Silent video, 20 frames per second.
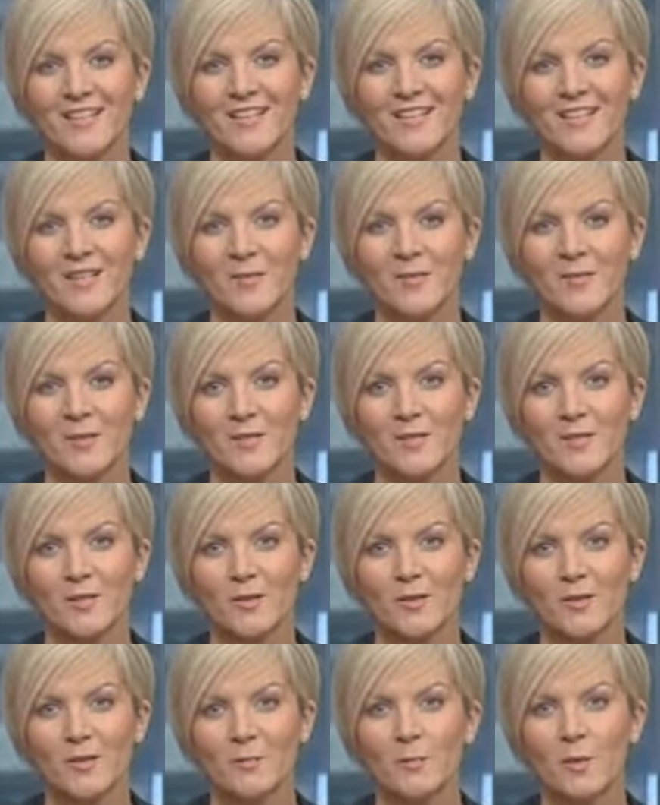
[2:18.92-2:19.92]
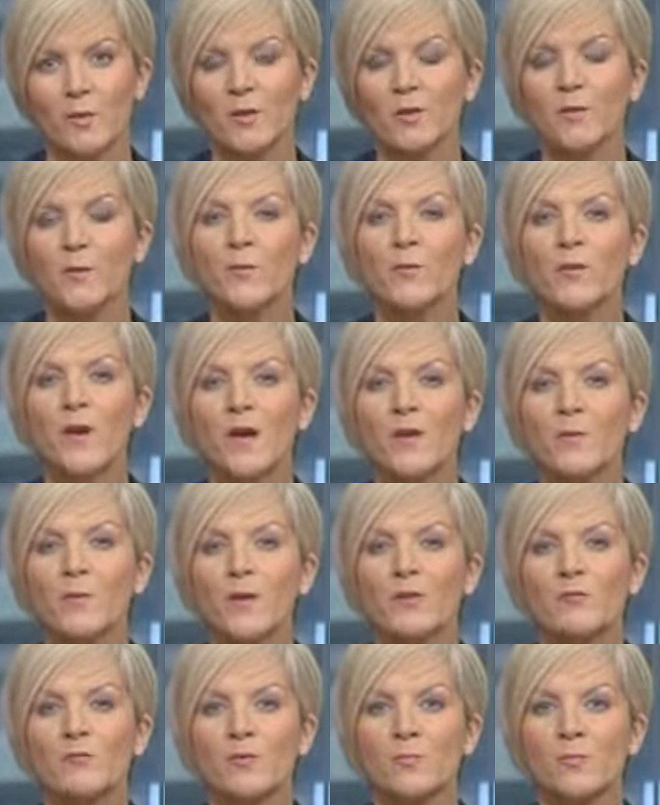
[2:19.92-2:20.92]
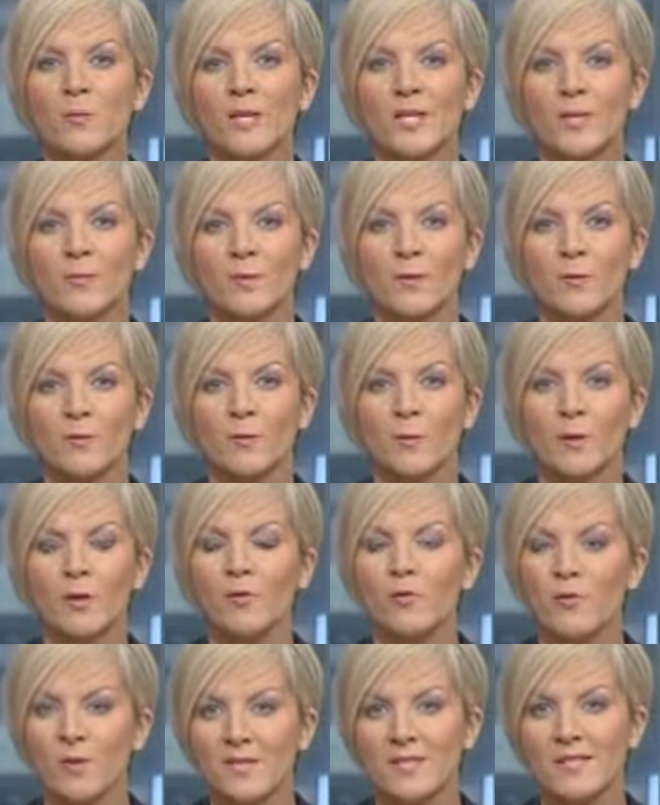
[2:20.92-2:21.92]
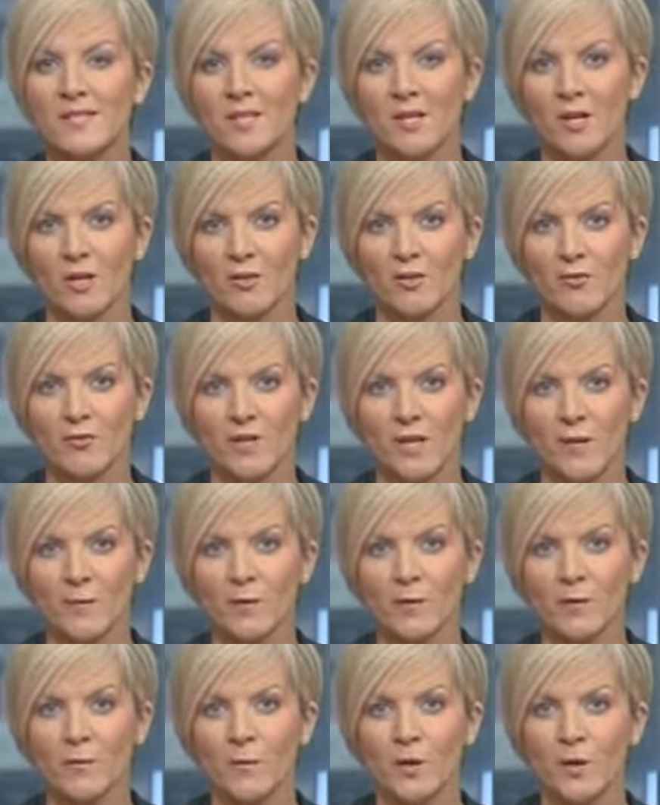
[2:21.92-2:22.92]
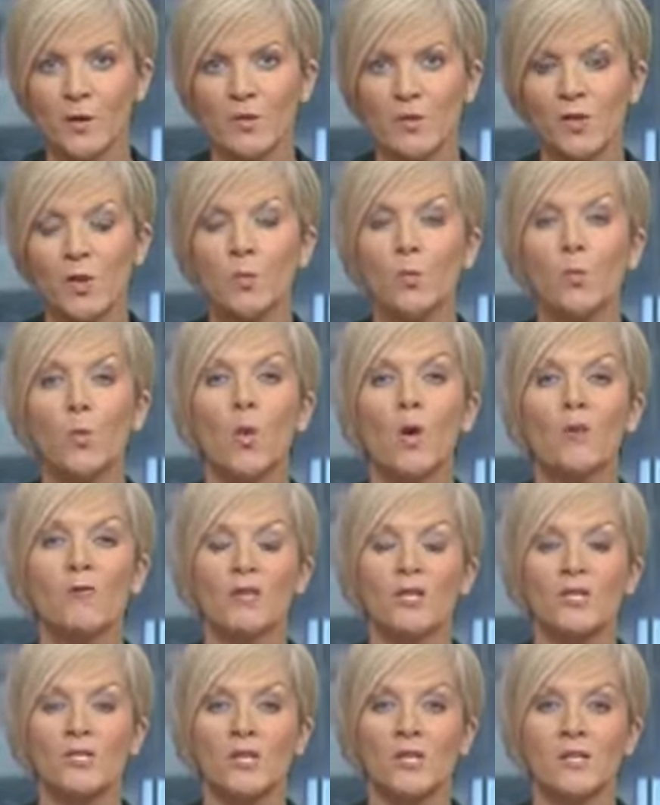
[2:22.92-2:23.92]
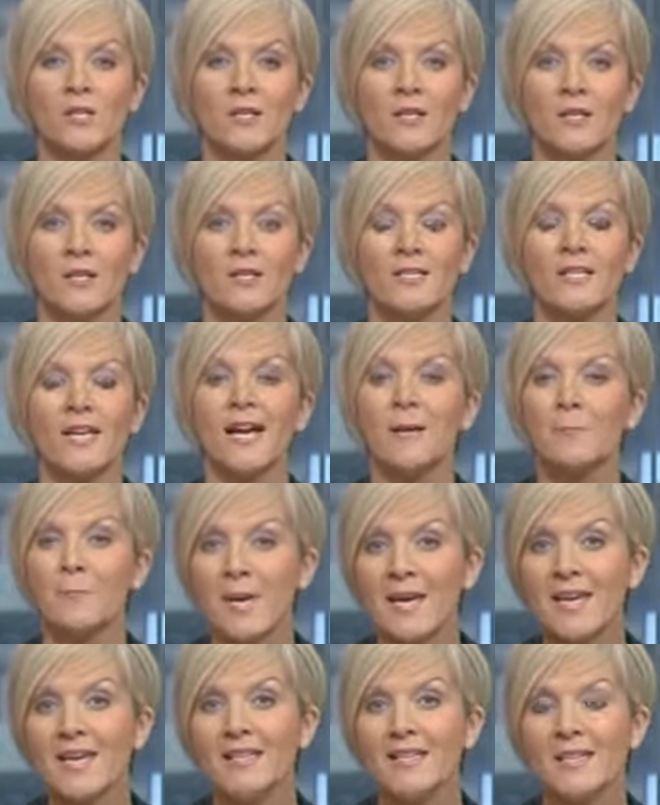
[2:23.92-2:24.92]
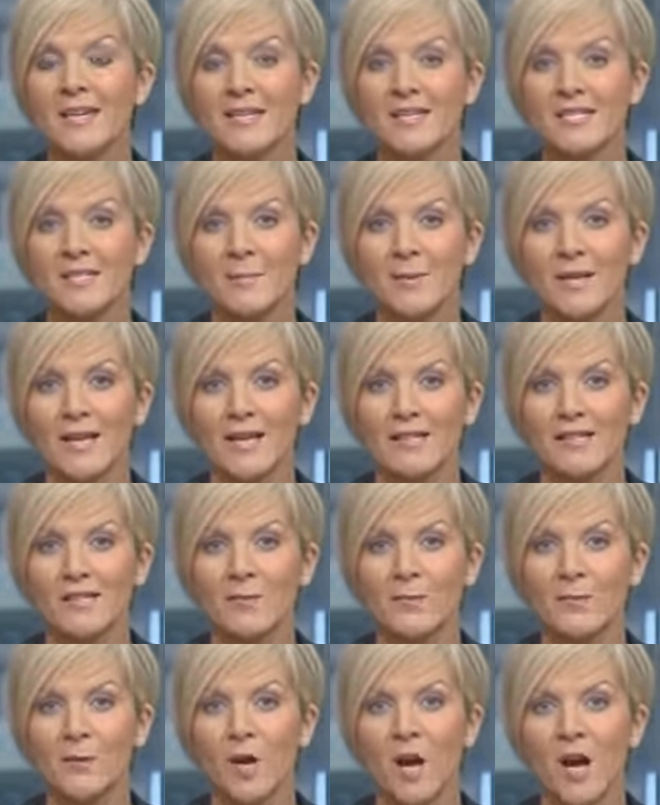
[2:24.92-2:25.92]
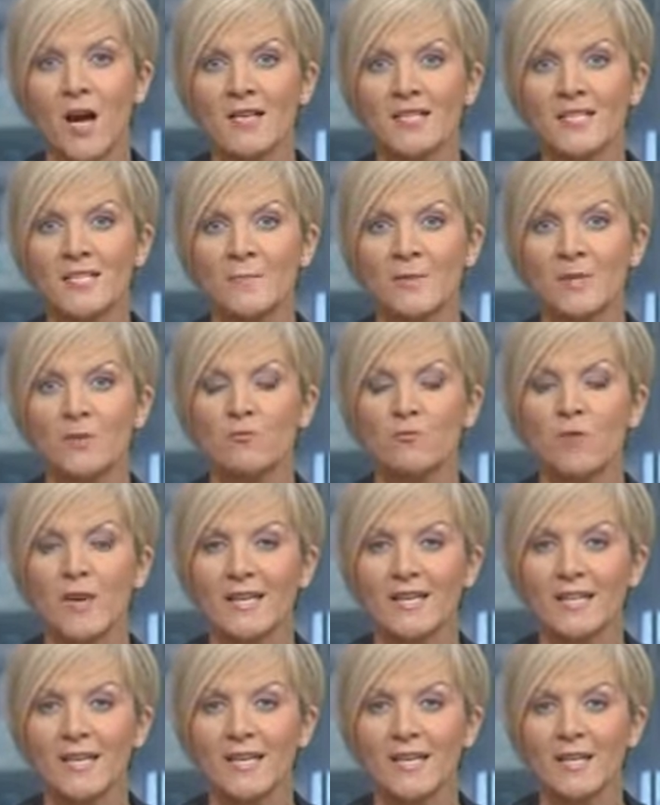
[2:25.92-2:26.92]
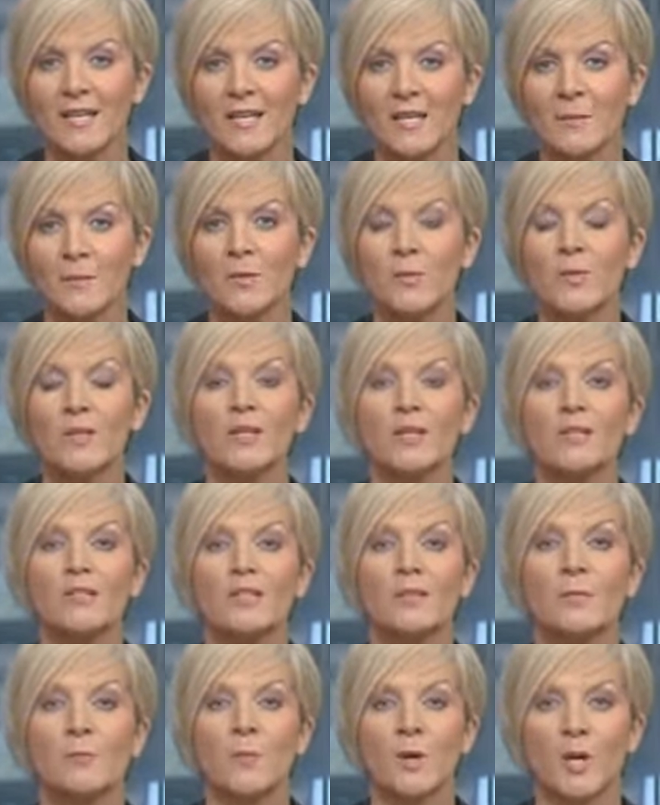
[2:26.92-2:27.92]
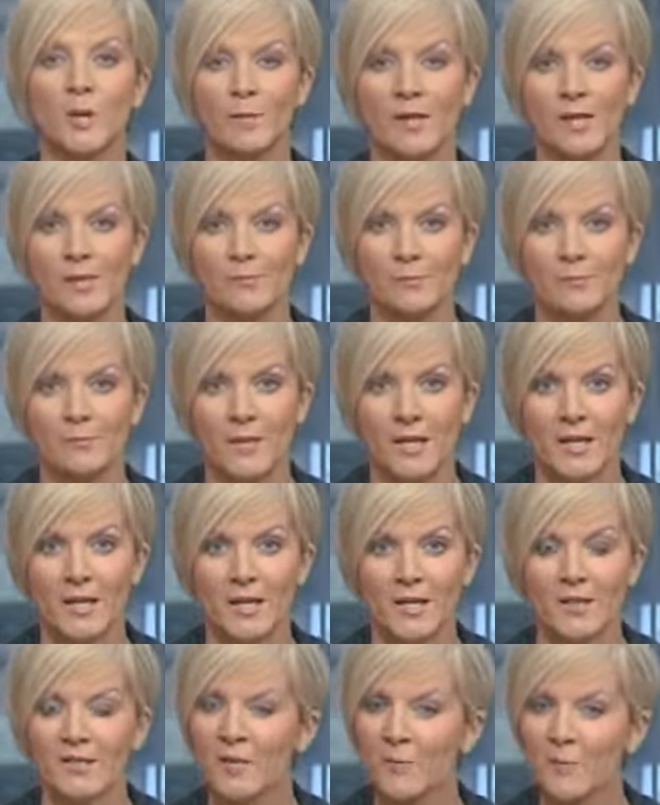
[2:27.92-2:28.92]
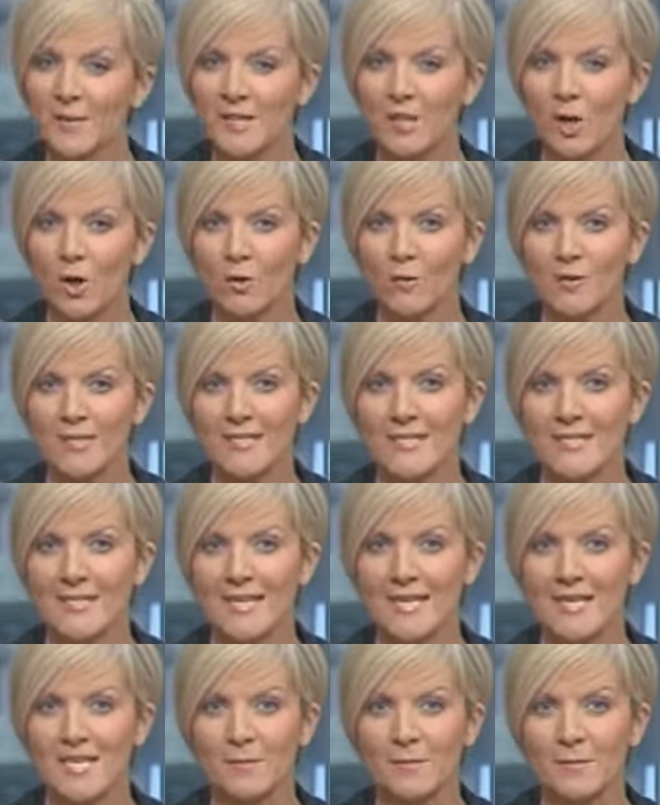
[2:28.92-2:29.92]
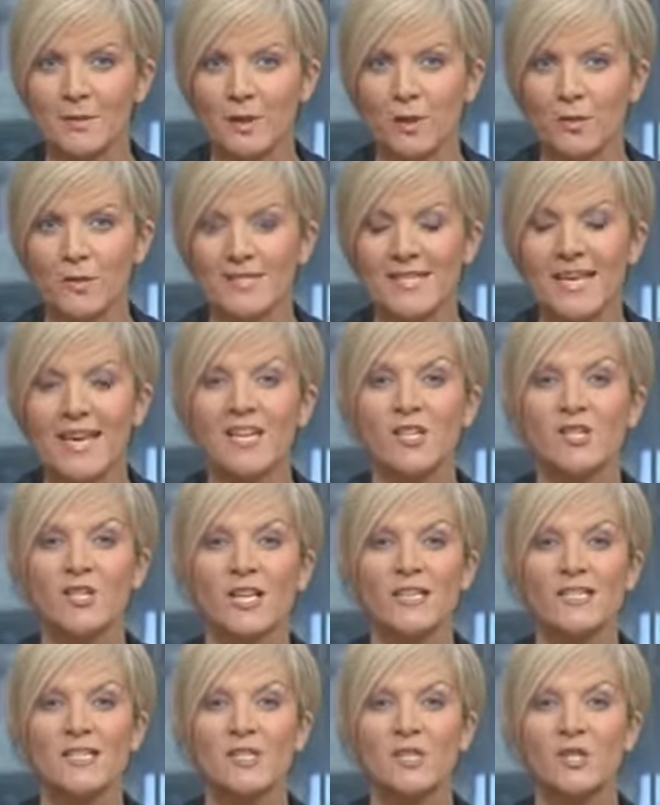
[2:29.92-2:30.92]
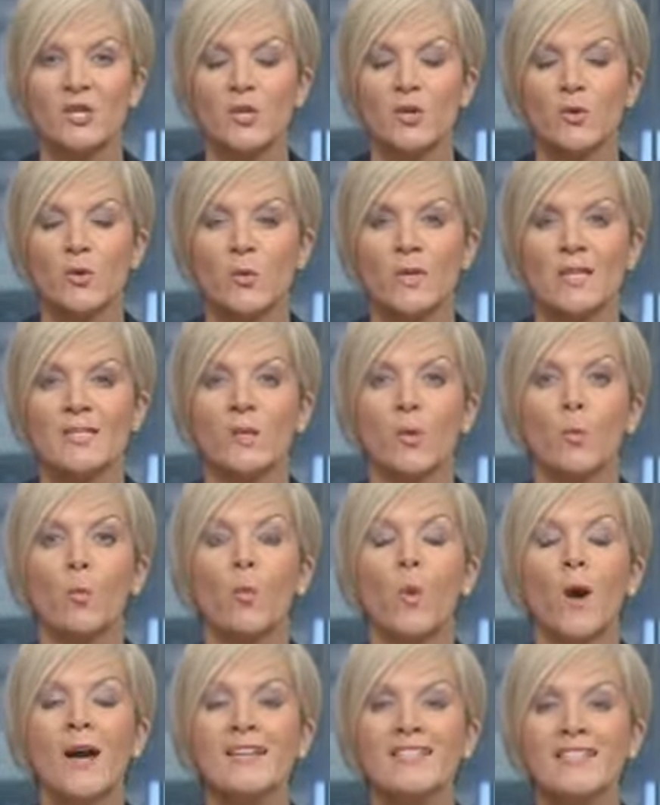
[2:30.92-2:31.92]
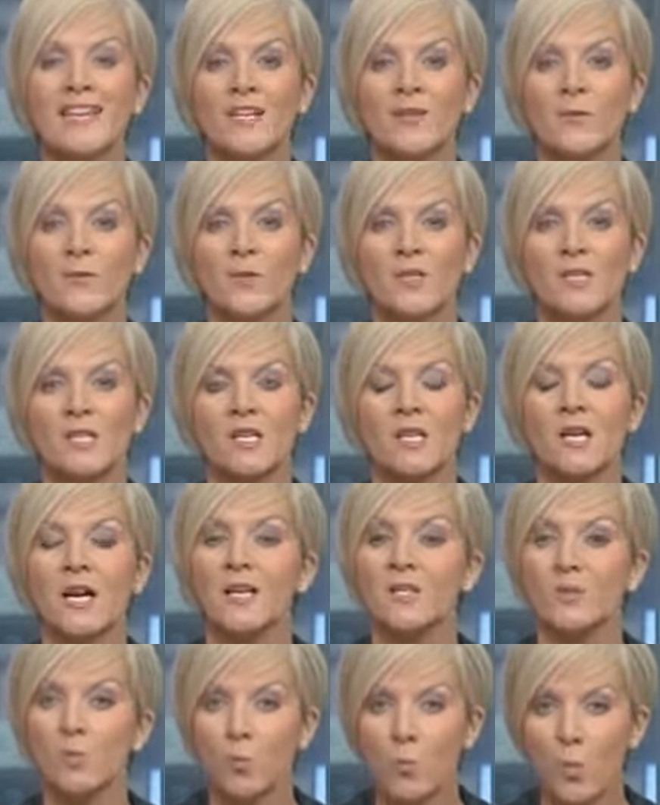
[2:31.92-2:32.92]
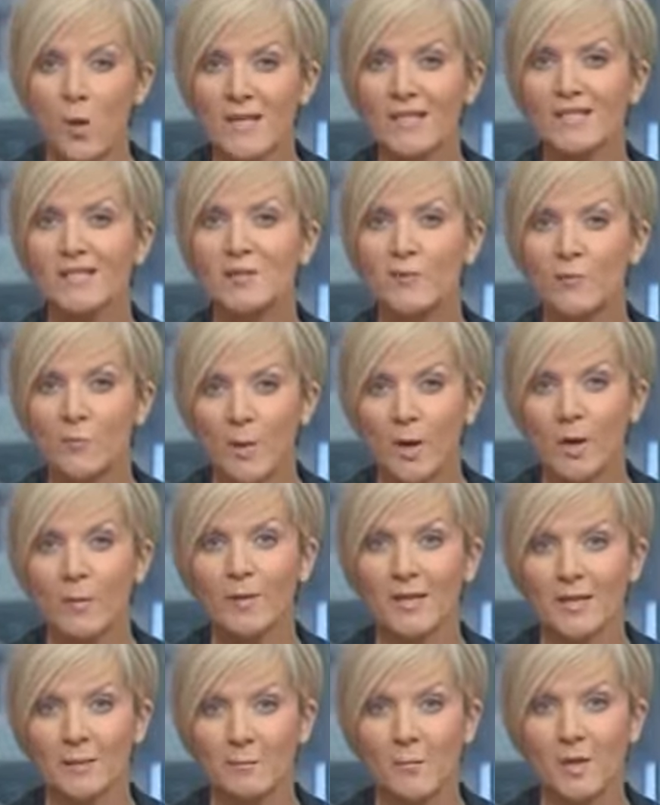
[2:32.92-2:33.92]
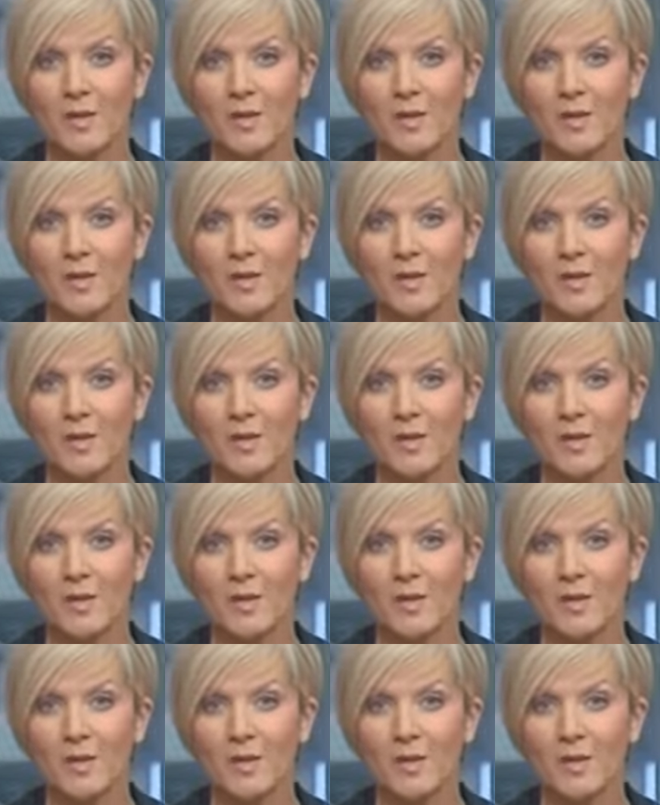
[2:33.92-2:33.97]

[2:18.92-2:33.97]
Good afternoon. More than 500 people from across the country have converged on Warwickshire to campaign against plans for a high-speed rail link between London and Birmingham. They've been told the scheme, known as HS2, is a white elephant and a waste of public